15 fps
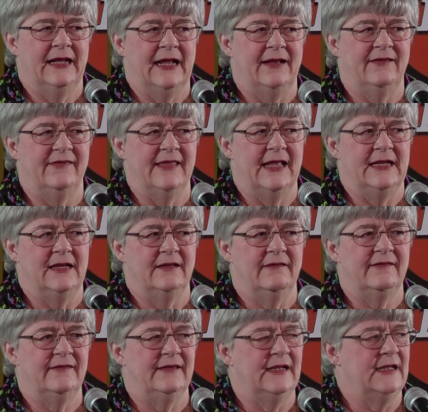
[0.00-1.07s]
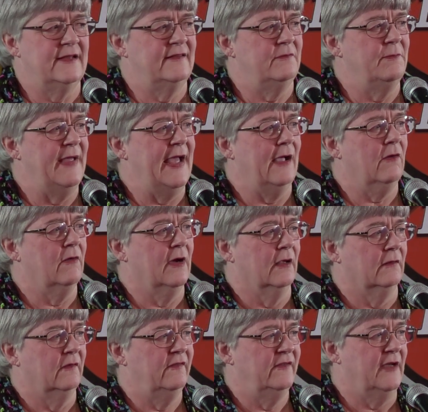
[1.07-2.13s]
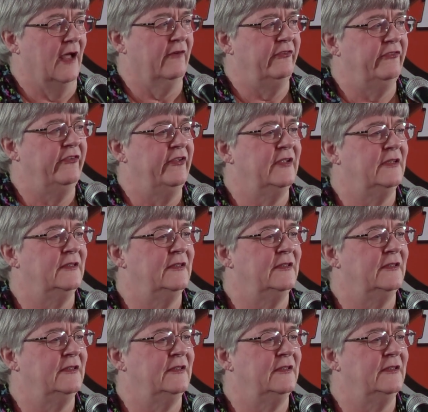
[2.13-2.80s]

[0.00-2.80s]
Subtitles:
it's that insidious background stuff.